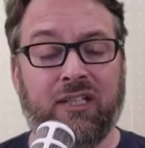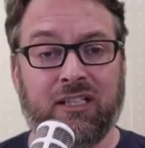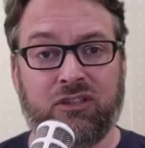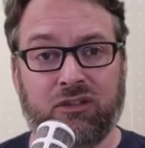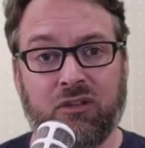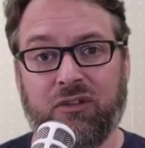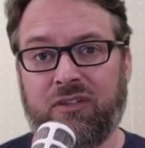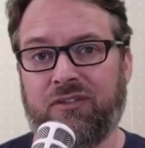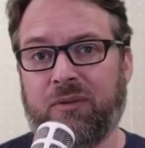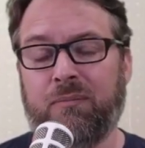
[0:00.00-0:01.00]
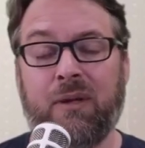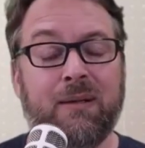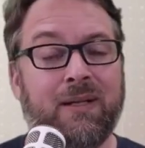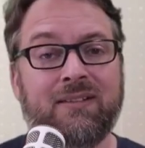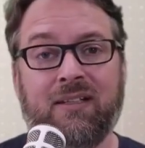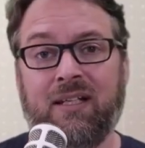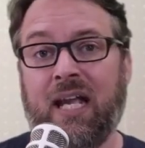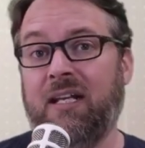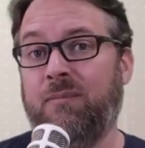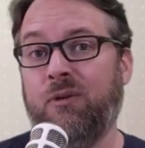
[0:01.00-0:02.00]
to the external system. Maybe it's
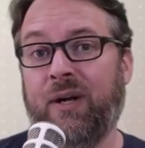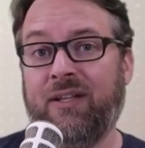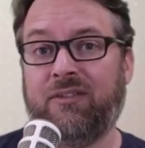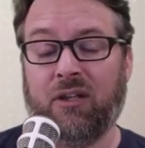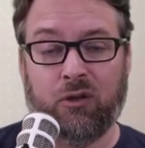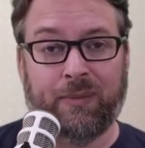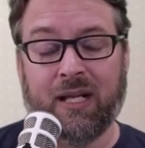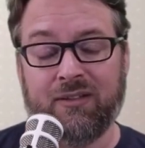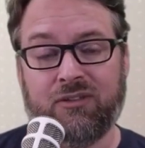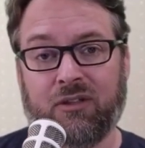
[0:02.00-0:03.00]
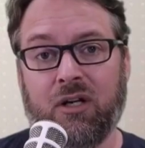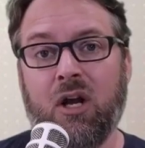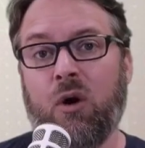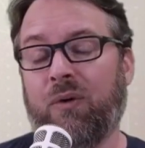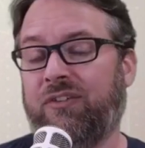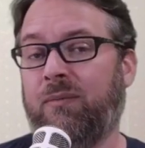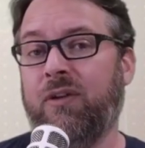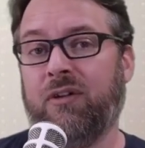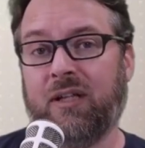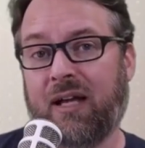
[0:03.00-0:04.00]
an AWS load balancer or
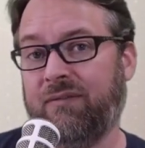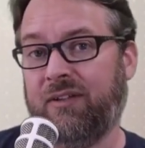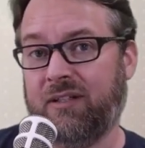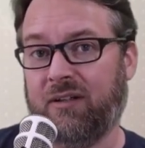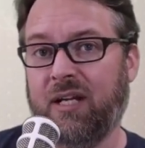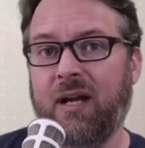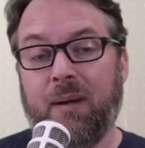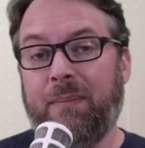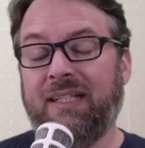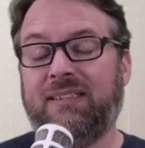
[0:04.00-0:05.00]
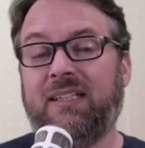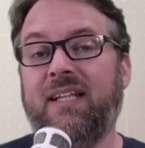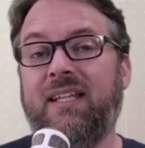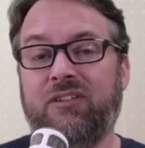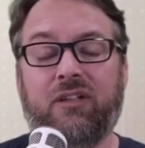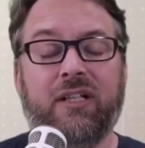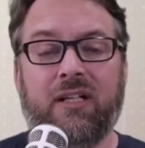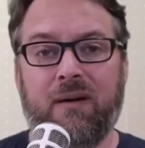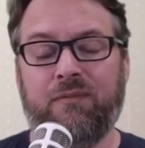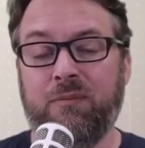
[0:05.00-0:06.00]
some other cloud vendor. Basically, these are going
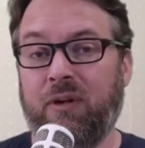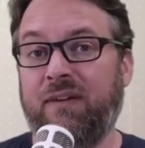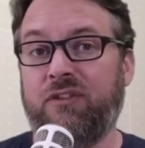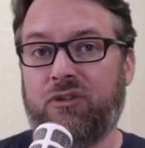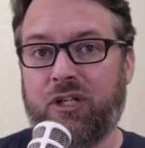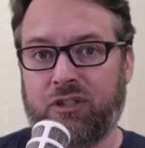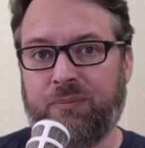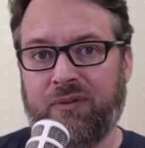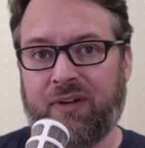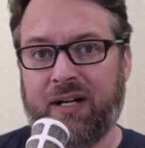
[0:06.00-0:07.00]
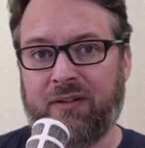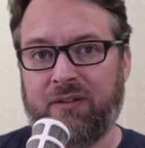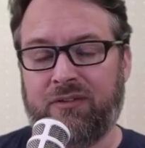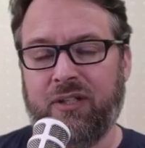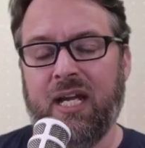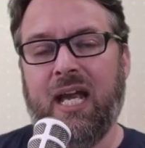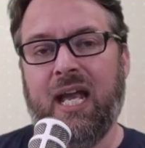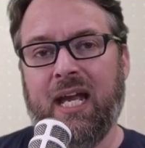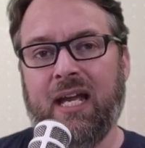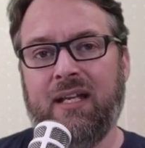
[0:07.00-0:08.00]
to come from your infrastructure providers,
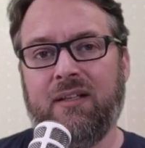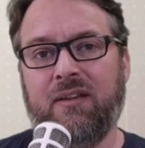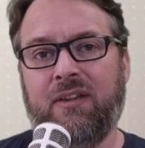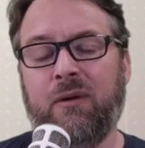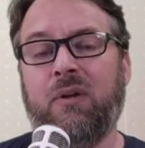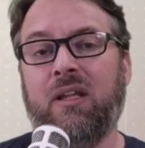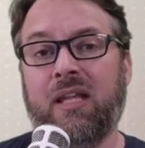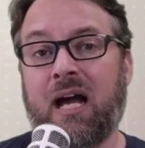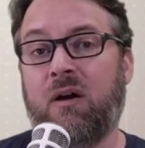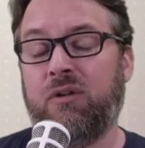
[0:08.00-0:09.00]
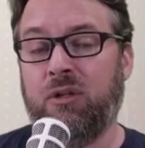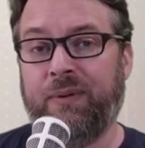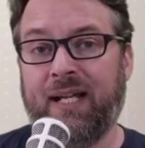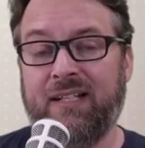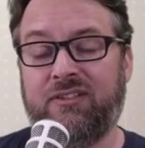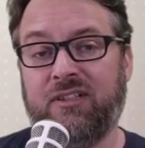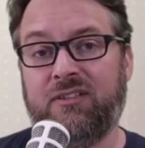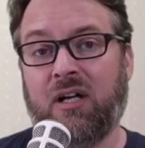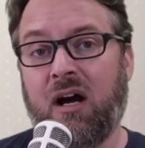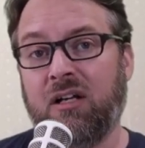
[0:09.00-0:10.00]
and they will allow Kubernetes
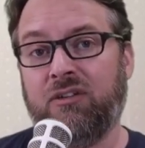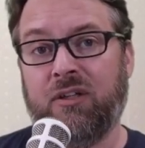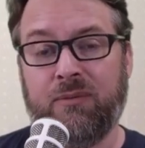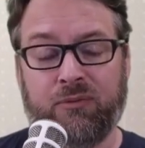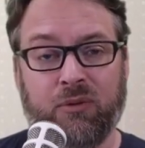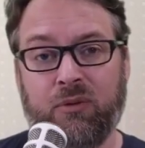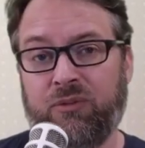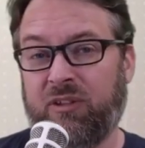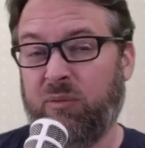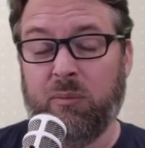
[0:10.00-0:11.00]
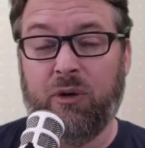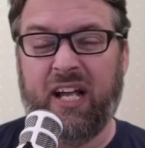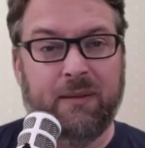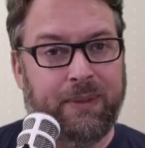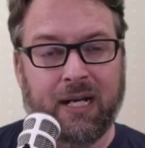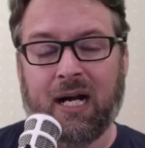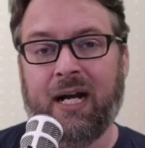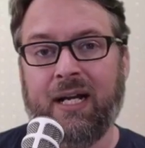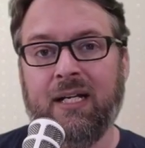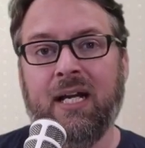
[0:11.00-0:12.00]
to talk to them through some remote
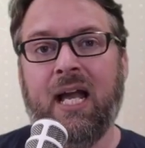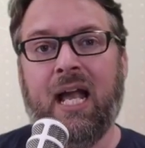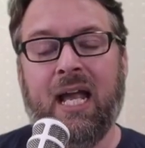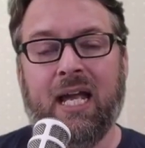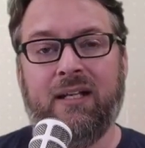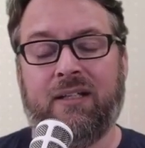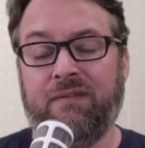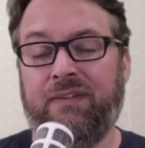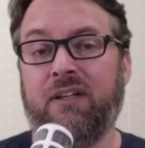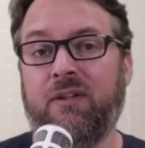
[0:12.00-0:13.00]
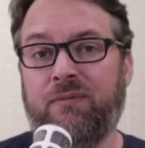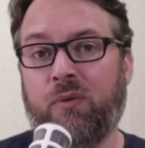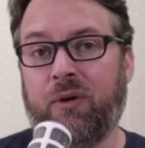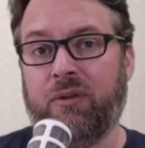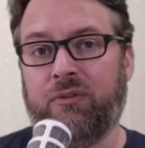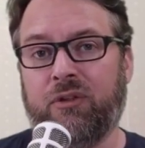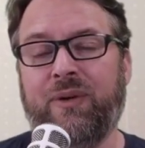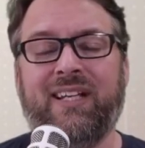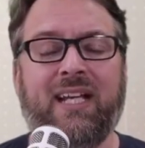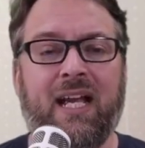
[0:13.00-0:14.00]
API and configure them for you.
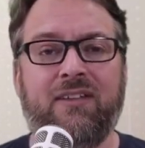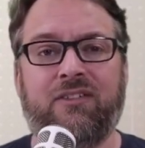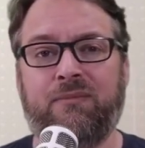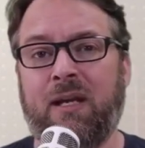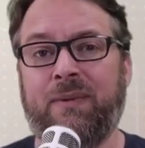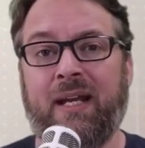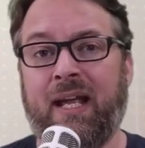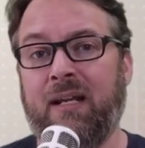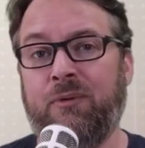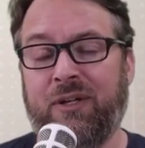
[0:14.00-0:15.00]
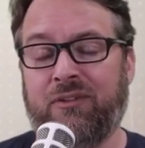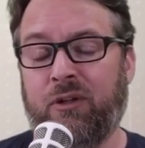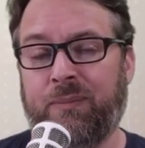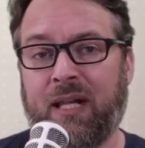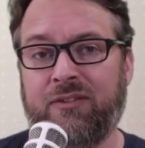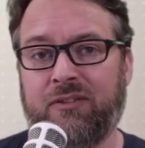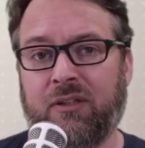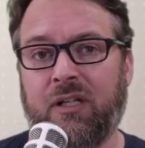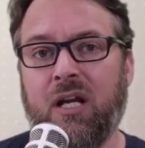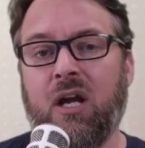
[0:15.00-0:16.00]
So in the case of maybe an AWS load
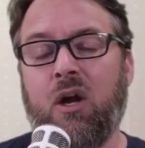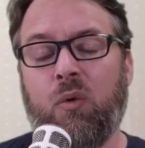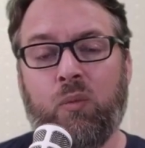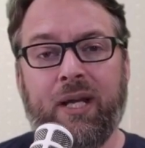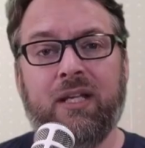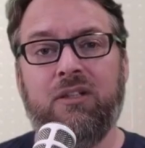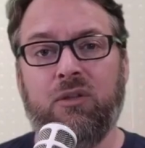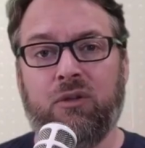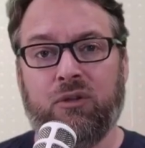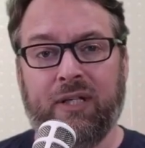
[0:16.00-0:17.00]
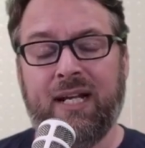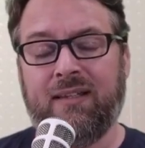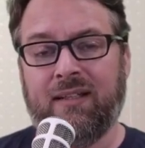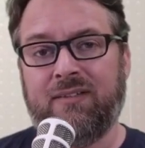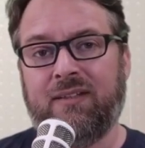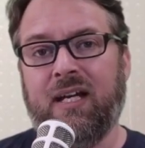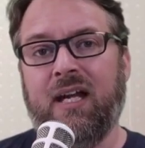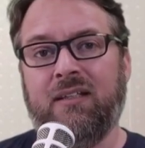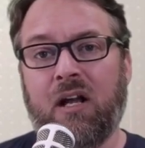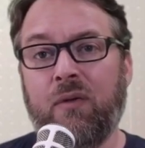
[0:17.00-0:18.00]
balancer, when you create this,
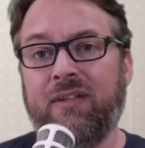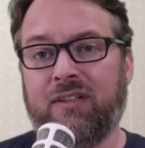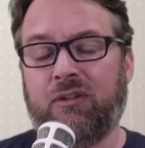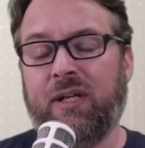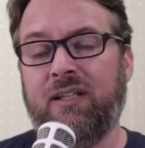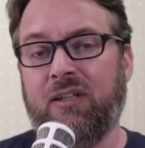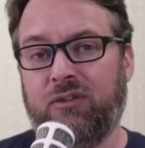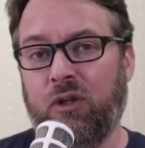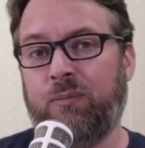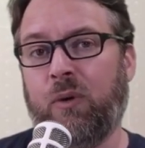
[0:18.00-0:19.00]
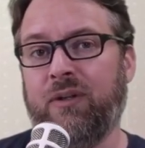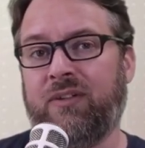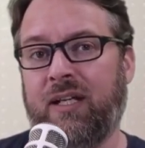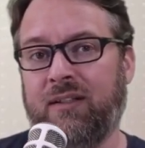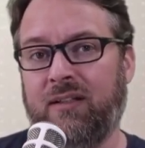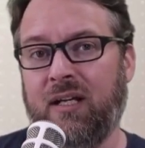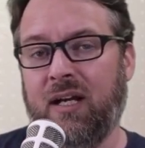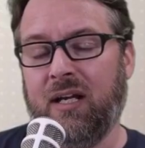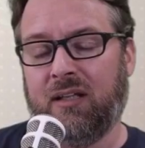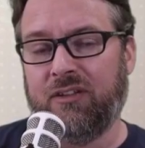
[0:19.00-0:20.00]
not only is it creating those node ports and
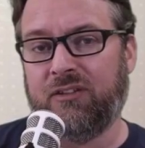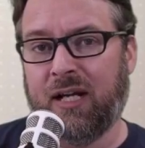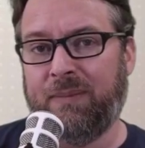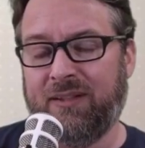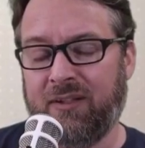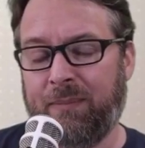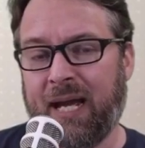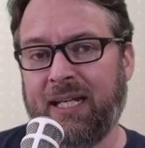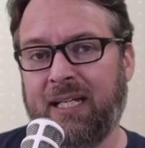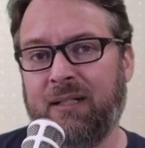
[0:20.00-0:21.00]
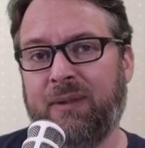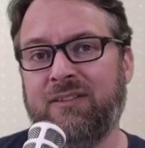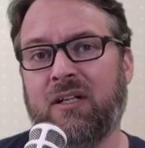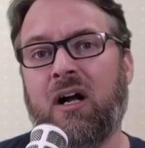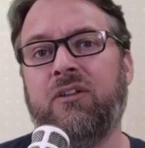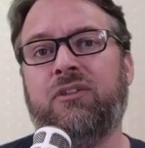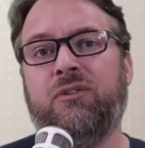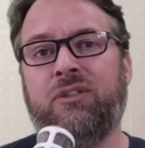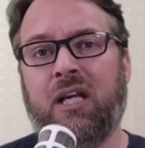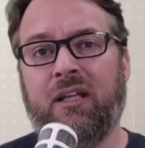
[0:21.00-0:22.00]
cluster IPs in the back end, but it's
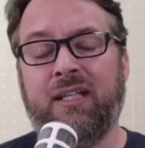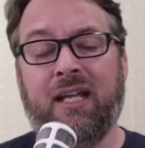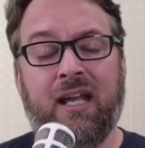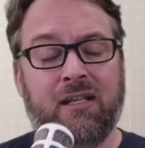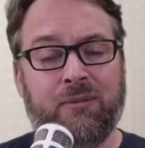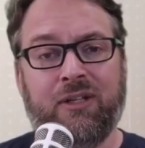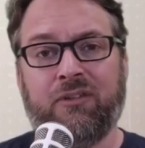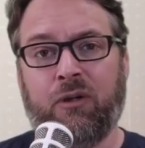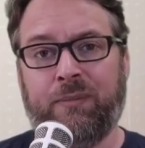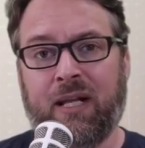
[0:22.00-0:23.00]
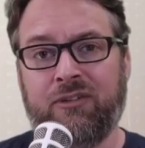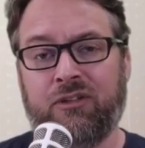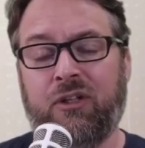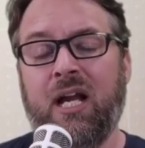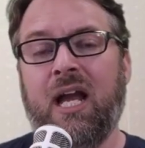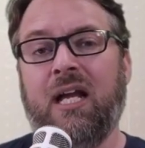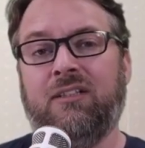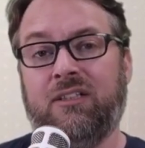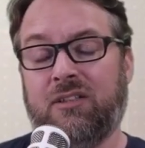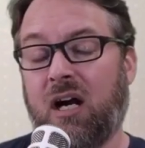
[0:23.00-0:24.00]
also telling the AWS load balancer
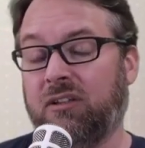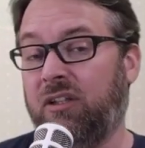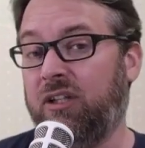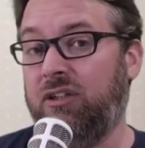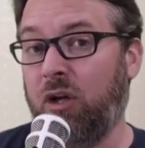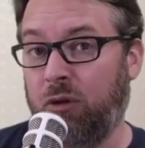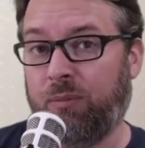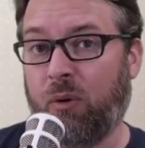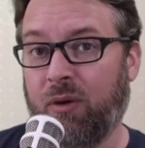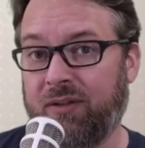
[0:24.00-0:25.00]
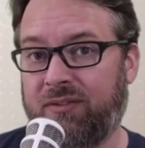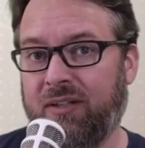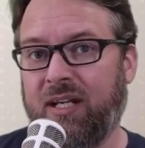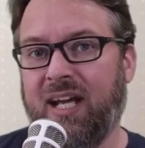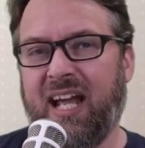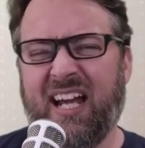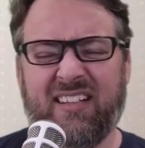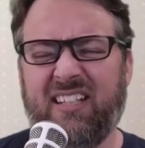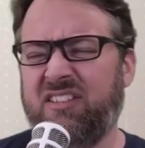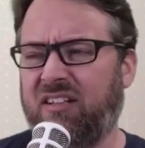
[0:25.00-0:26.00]
to talk to the node ports.
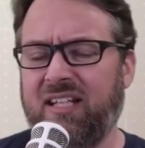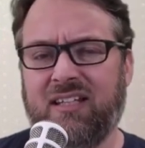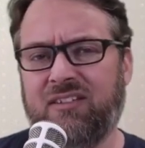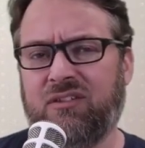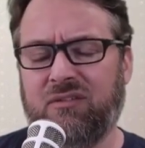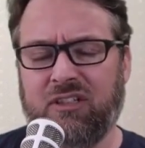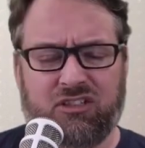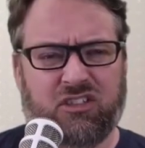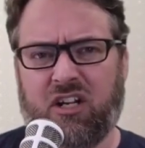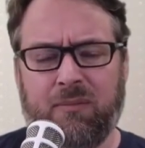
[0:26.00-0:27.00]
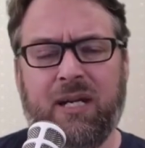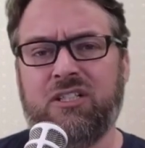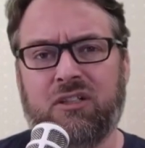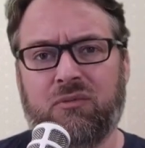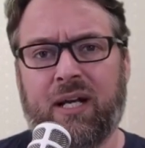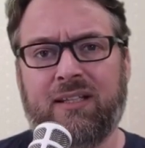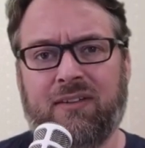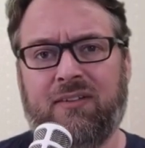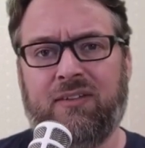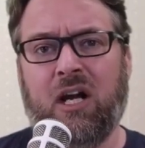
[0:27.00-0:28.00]
And essentially, this is just automation, right?
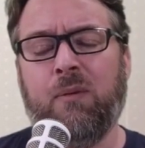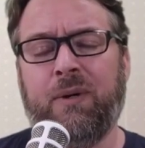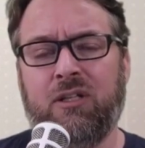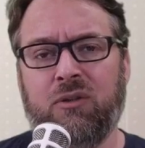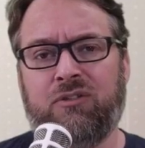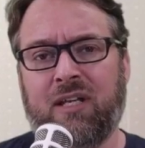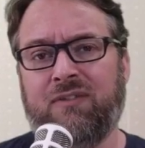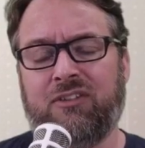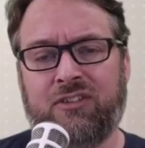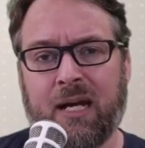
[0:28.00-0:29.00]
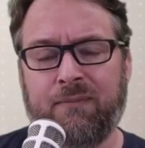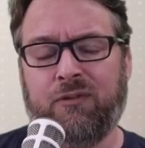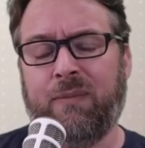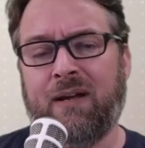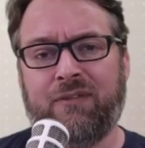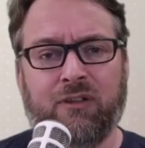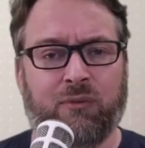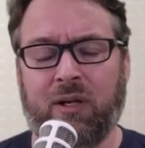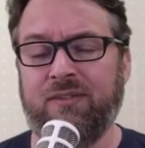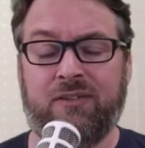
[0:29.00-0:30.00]
This is helping you save a step from having
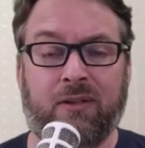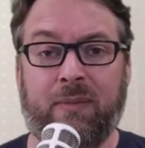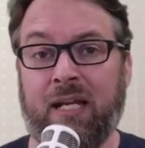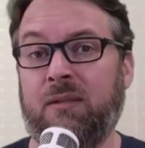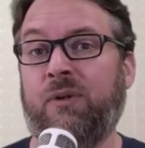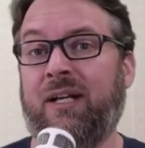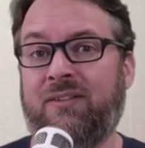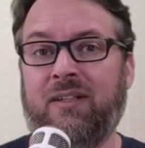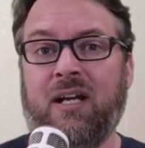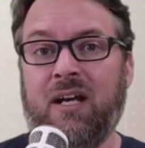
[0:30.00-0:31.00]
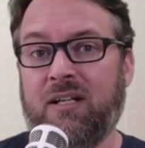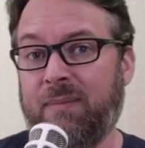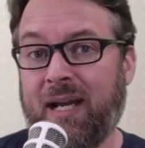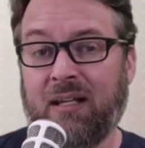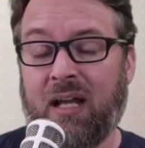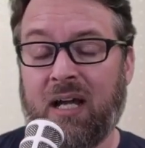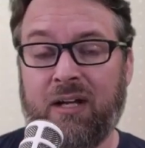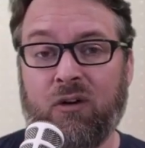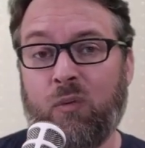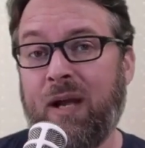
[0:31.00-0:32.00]
to run some AWS command
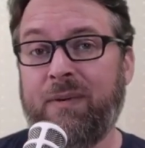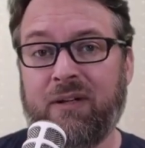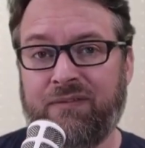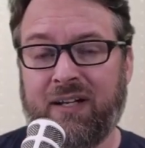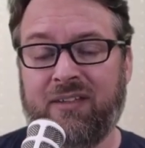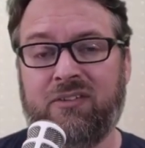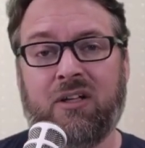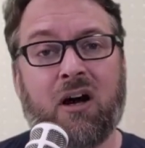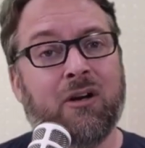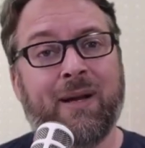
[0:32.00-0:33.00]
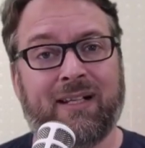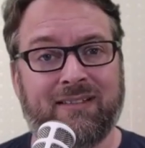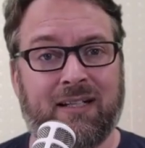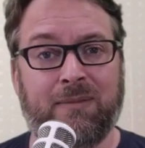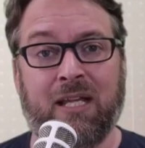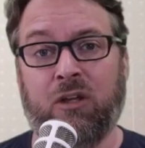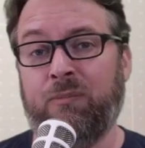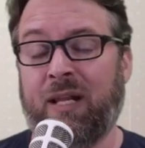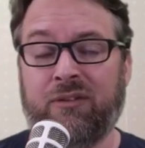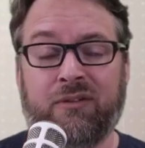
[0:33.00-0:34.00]
line or web interface to automatically set up that
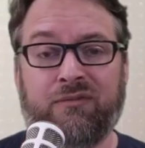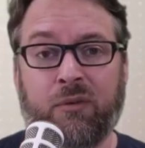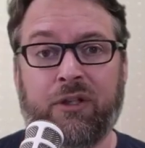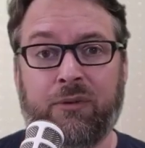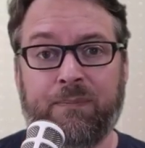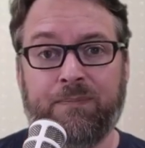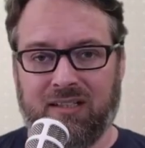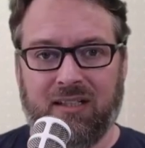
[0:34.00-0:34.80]
load balancer for you.